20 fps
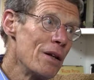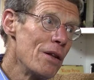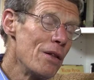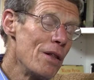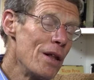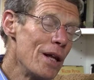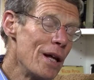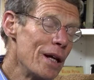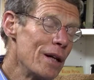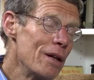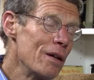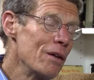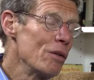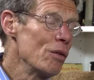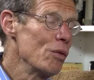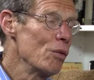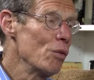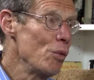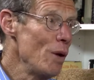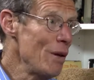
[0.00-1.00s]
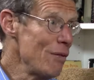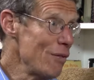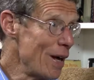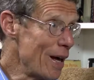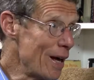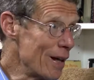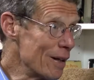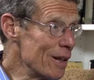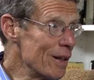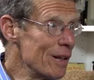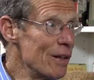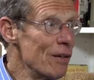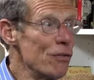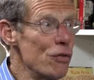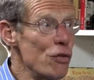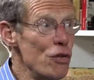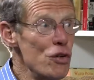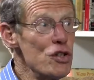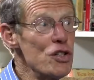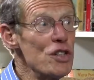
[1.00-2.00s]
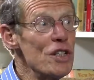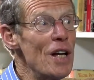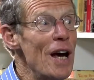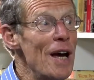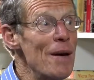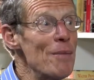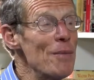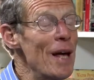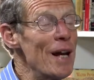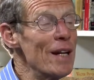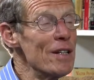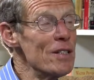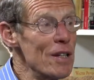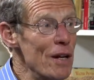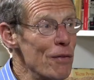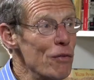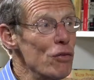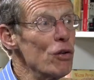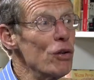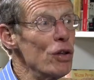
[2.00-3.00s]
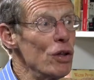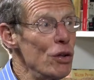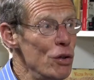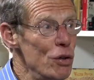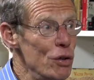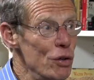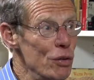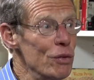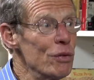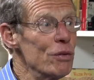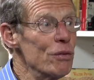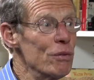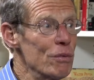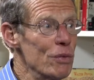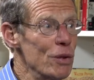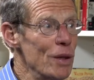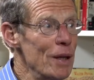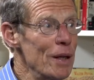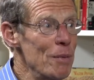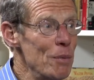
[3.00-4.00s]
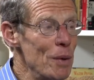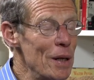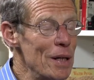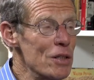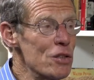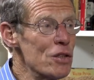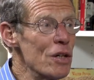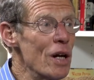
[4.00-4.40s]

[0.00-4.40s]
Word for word: than we've had, and the first time that has ever occurred to anybody's